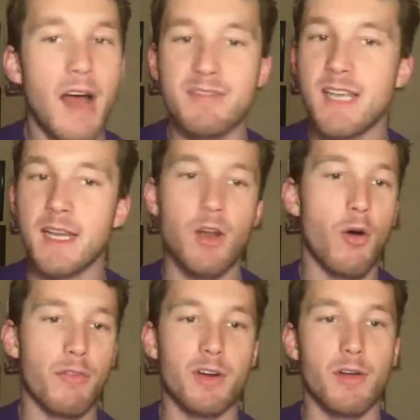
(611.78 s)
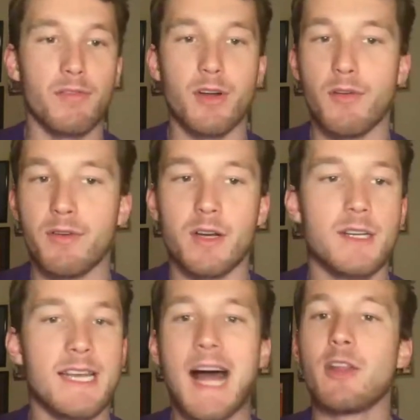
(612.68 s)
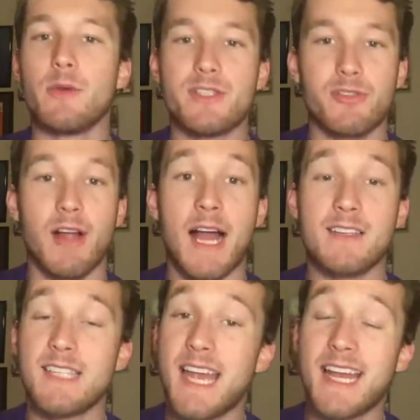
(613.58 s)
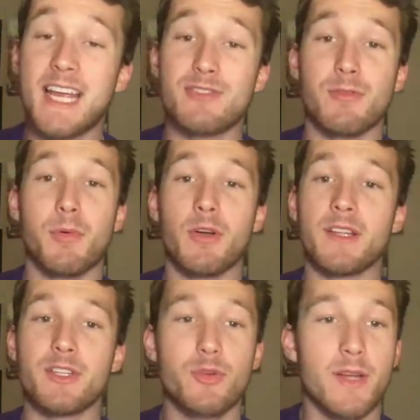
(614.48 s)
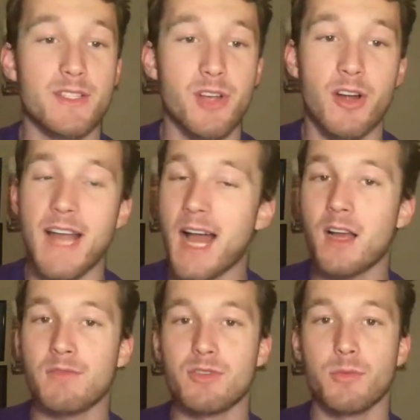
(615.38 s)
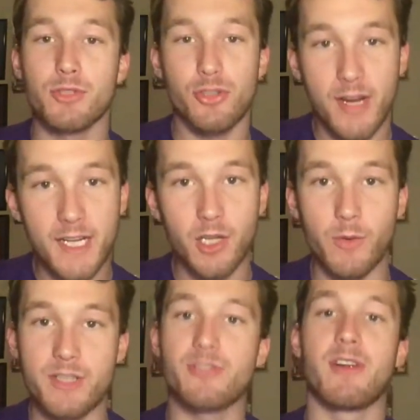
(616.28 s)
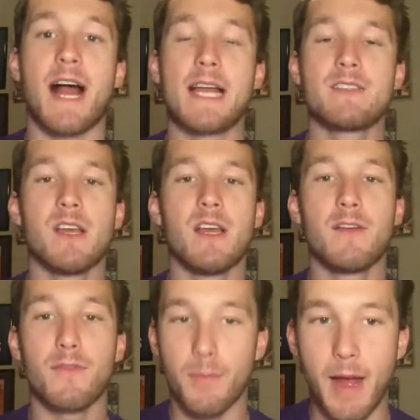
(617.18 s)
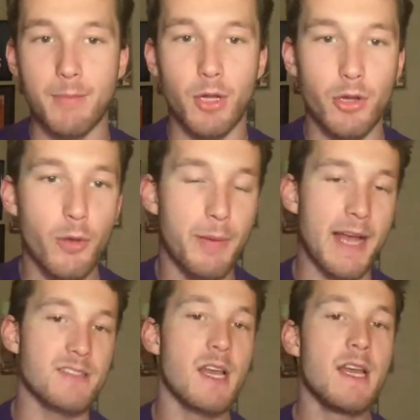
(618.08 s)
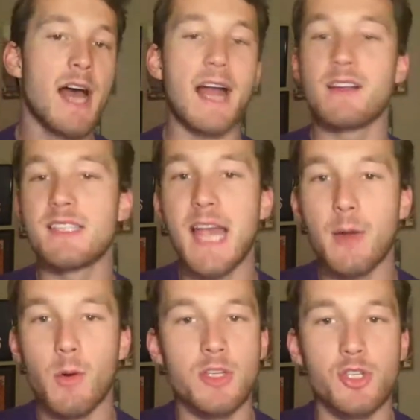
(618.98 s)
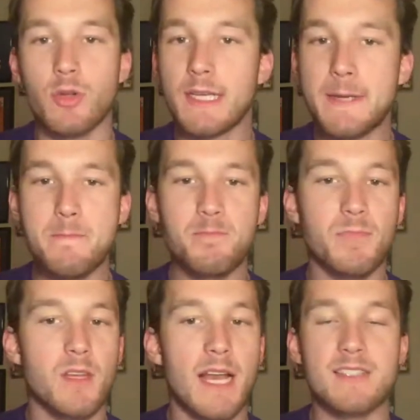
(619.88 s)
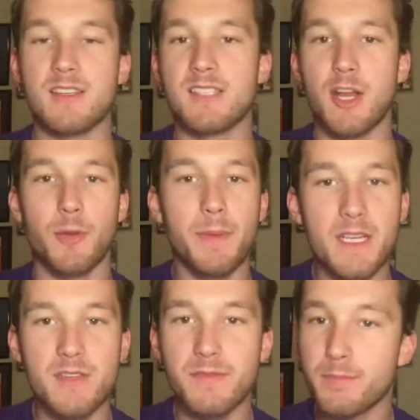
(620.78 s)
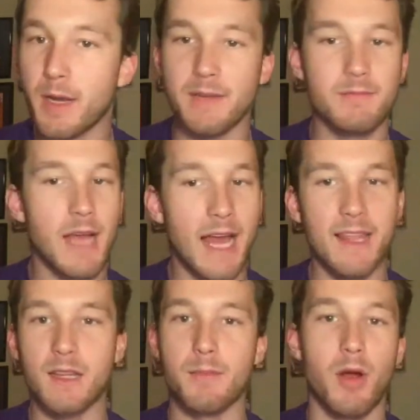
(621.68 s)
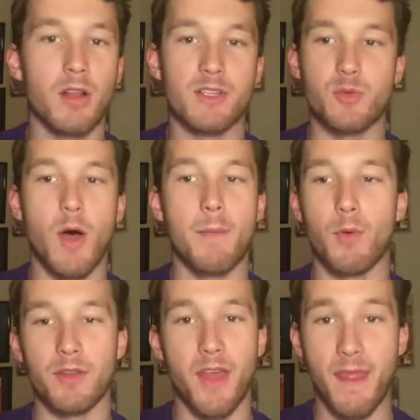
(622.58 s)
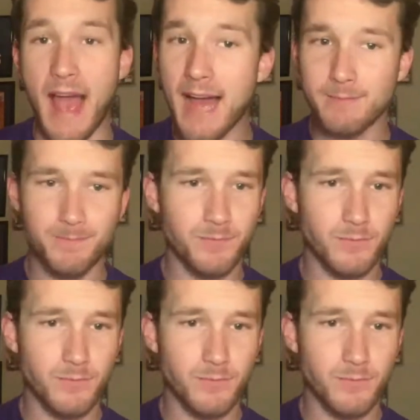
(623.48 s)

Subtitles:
I've said it over and over and over, not Luis Arraez. Dan Hayes reporting the Twins are not comfortable trading Luis Arraez for Pablo Lopez. I could see Edward Julian as a centerpiece, but I think the Marlins want more than that.